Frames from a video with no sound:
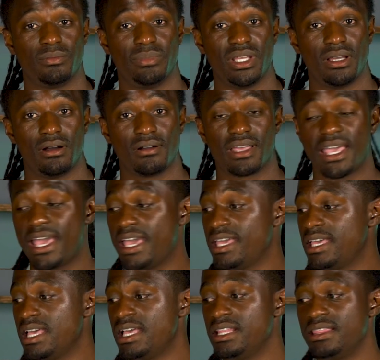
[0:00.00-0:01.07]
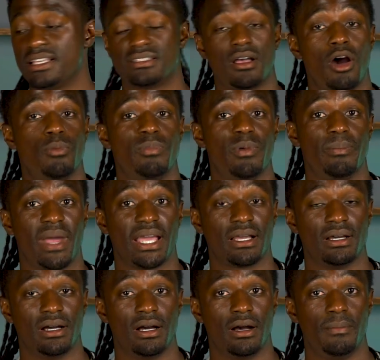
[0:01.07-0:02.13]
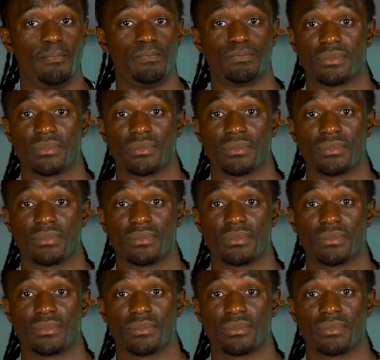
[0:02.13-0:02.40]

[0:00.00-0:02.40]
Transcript: be okay let's open back up